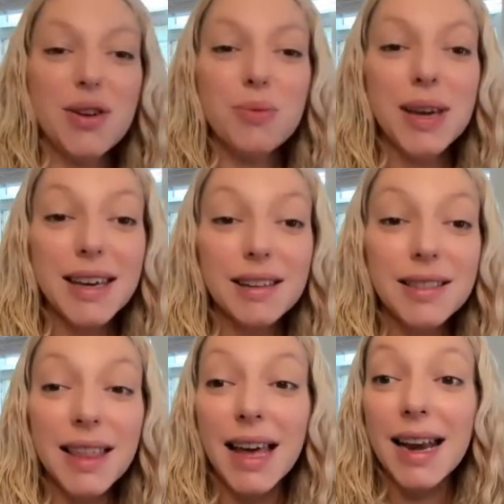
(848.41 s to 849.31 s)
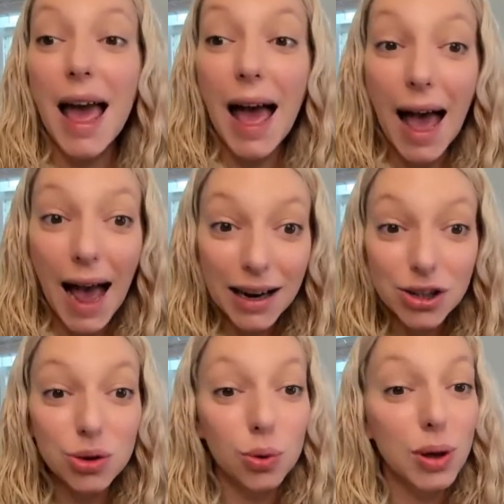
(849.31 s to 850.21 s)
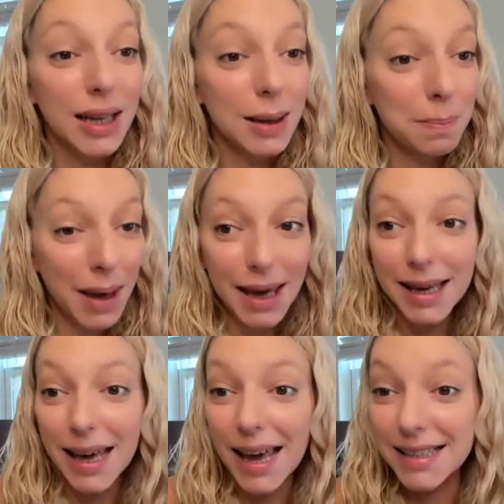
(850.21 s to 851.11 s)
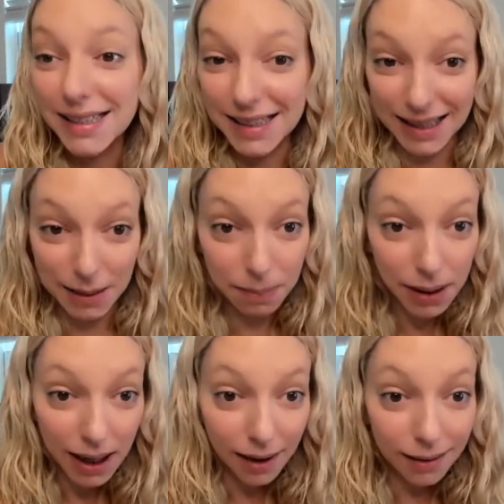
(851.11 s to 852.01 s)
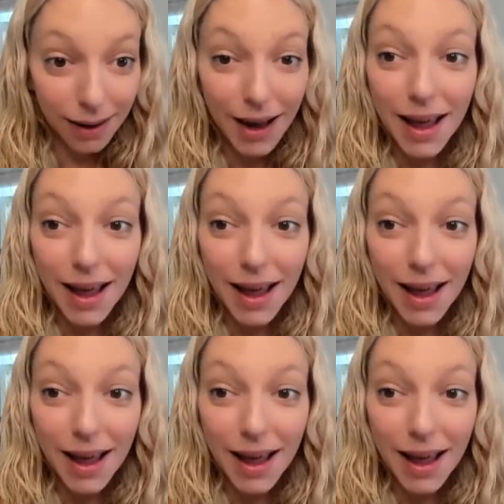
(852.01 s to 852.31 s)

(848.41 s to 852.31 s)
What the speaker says: We can then actually make a sleep plan